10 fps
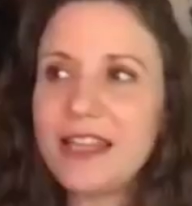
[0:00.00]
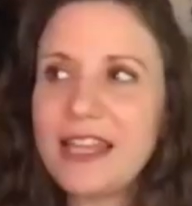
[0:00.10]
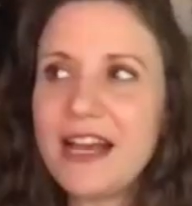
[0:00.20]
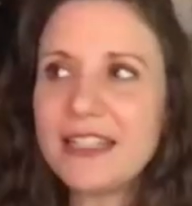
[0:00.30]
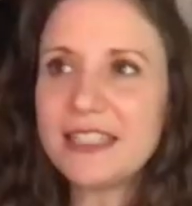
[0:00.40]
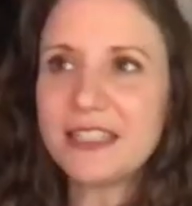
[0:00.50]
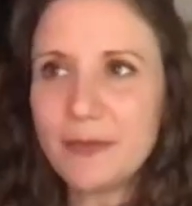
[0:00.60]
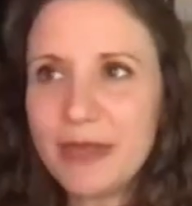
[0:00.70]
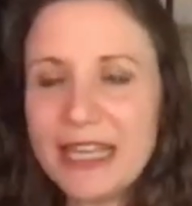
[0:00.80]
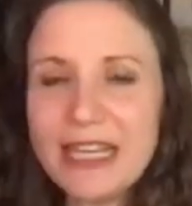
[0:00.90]
us, it's the
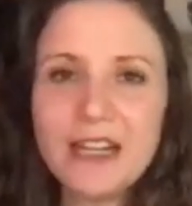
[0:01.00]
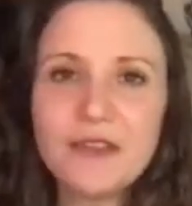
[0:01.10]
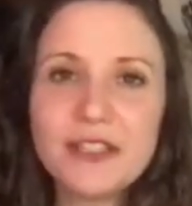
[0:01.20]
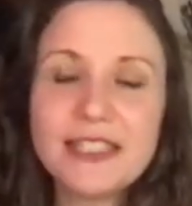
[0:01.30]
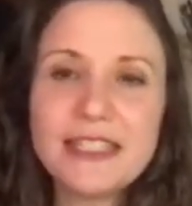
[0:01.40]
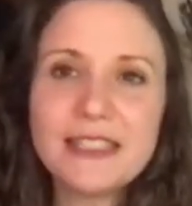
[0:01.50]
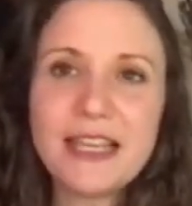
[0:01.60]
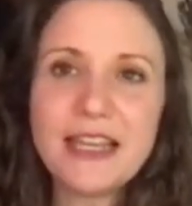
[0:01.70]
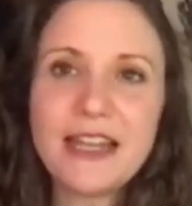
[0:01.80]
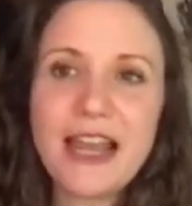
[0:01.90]
beginning of the season,
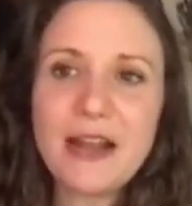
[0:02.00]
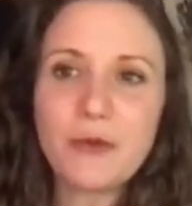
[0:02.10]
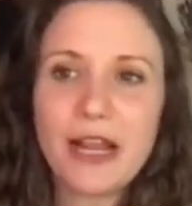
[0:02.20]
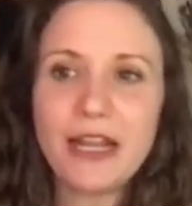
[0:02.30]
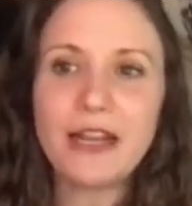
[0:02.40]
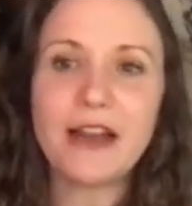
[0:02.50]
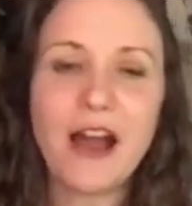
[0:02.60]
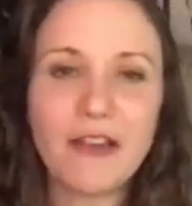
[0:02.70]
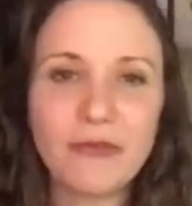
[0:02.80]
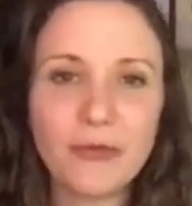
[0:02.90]
and we're hitting it
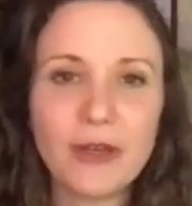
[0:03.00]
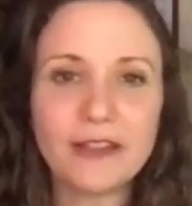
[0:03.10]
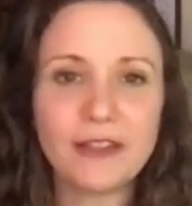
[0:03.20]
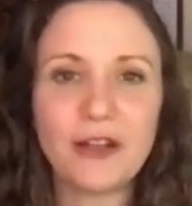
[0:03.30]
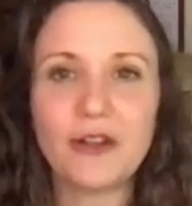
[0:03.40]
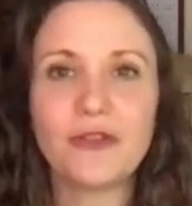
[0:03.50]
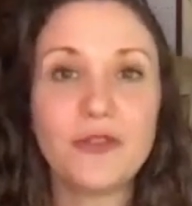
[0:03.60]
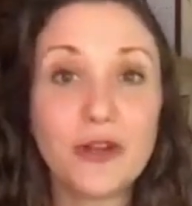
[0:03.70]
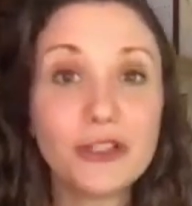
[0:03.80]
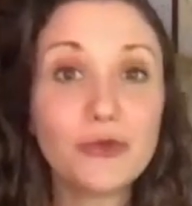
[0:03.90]
off with, the
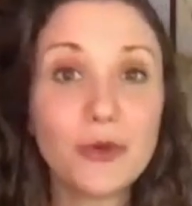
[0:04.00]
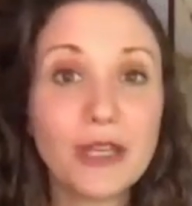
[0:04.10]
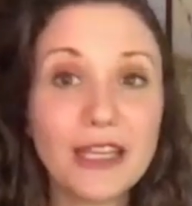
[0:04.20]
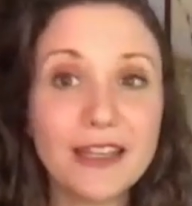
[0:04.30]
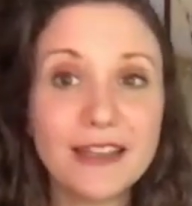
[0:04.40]
first week